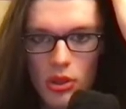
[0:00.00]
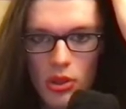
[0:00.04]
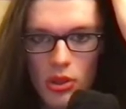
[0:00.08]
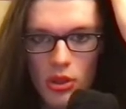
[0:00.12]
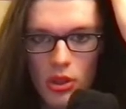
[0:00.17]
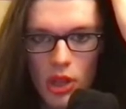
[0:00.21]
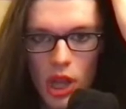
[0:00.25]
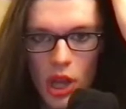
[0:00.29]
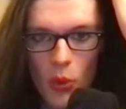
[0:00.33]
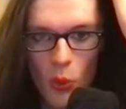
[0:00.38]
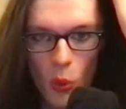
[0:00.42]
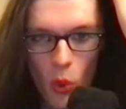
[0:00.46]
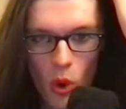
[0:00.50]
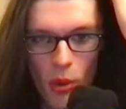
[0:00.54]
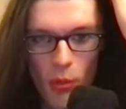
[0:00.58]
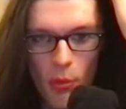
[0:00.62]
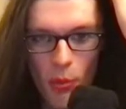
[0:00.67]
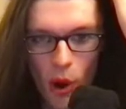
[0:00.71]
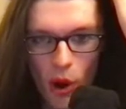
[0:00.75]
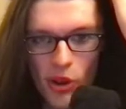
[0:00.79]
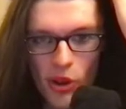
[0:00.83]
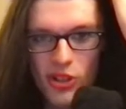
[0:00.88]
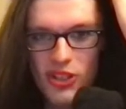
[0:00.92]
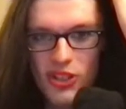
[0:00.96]
And what
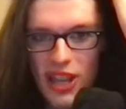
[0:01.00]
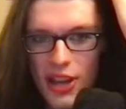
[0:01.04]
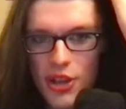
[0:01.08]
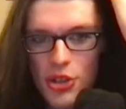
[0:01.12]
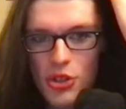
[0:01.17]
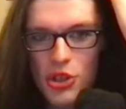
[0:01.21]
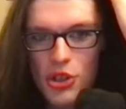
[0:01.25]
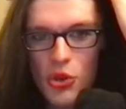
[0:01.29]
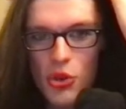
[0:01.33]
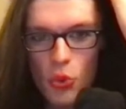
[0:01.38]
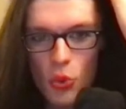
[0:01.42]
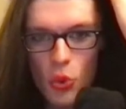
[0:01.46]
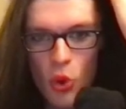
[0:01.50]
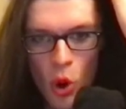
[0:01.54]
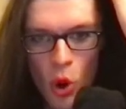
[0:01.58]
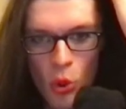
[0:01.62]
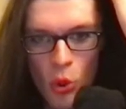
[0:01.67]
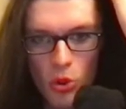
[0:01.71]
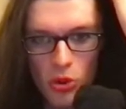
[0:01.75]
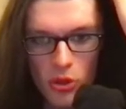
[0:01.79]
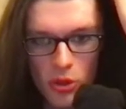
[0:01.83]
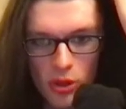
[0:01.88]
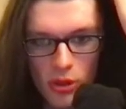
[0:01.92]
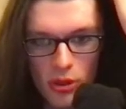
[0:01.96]
Marx actually
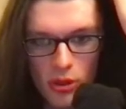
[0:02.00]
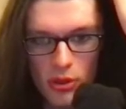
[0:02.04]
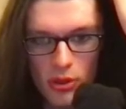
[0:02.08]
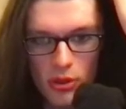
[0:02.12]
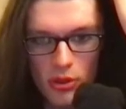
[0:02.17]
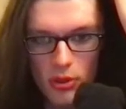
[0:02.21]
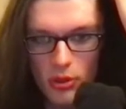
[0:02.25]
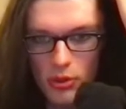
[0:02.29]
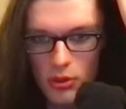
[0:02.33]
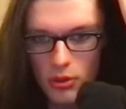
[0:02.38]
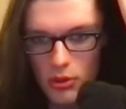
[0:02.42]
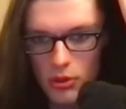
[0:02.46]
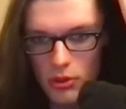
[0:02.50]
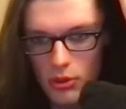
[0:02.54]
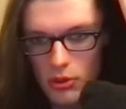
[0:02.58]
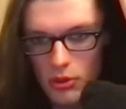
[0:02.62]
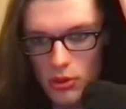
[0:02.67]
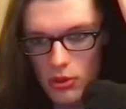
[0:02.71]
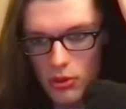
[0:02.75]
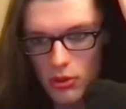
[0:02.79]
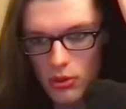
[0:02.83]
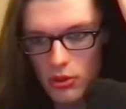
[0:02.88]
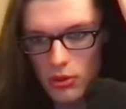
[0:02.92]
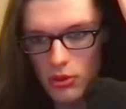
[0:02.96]
wrote.
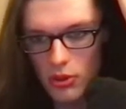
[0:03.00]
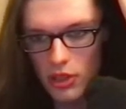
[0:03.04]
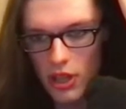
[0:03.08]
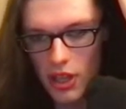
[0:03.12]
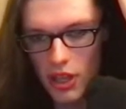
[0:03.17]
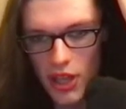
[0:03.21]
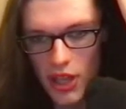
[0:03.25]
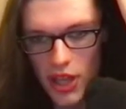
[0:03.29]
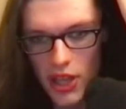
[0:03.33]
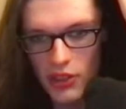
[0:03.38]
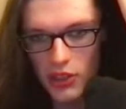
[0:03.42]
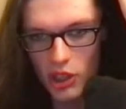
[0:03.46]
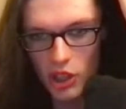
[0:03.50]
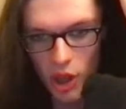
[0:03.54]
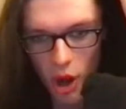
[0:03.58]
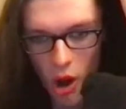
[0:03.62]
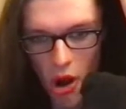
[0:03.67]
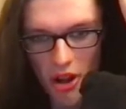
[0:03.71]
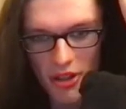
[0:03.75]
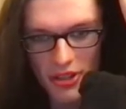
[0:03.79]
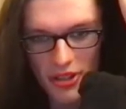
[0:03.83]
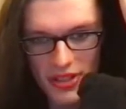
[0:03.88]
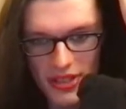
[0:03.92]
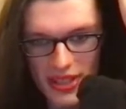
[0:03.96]
And the
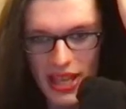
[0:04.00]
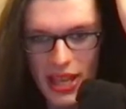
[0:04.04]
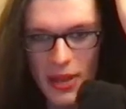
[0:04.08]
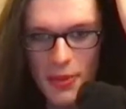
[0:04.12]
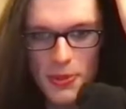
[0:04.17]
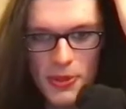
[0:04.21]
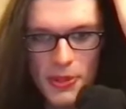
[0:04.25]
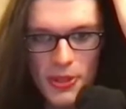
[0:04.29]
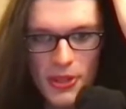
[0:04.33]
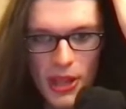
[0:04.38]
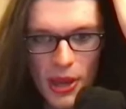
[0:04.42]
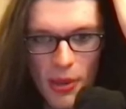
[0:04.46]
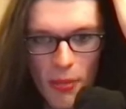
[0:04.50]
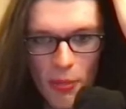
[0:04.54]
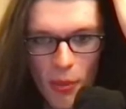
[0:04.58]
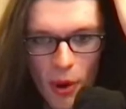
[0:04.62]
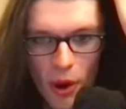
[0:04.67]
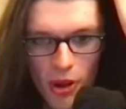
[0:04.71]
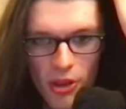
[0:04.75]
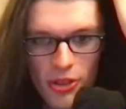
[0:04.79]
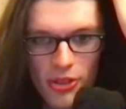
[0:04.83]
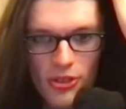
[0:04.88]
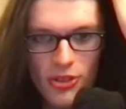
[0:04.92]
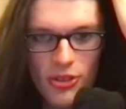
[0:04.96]
concepts that
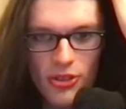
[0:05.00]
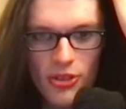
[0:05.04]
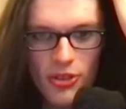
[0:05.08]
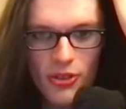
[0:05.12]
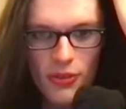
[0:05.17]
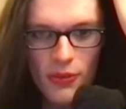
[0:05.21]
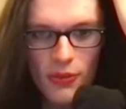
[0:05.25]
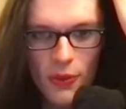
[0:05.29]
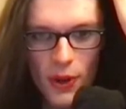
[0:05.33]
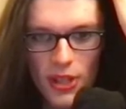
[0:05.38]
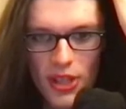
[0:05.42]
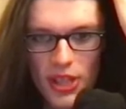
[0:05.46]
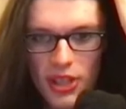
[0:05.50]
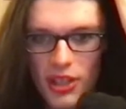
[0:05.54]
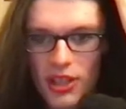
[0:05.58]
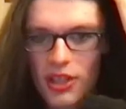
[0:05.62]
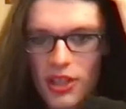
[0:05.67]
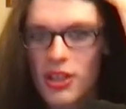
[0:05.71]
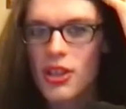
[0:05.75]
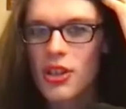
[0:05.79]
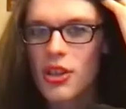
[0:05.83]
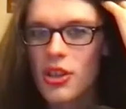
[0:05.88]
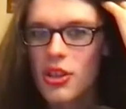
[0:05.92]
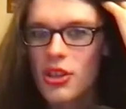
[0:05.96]
Marx fucking
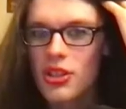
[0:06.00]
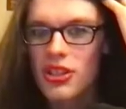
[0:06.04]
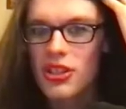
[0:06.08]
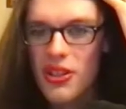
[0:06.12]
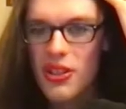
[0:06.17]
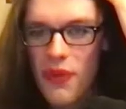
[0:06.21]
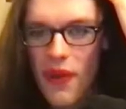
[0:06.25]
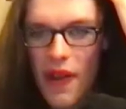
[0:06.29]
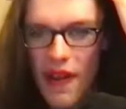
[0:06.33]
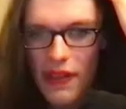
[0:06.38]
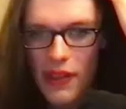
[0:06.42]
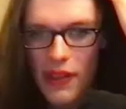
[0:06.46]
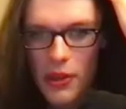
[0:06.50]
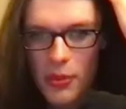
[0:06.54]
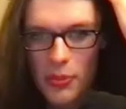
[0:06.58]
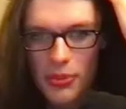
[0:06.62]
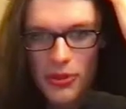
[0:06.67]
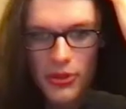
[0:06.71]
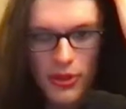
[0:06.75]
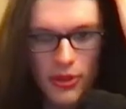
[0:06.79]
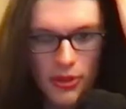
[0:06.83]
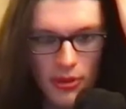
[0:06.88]
developed.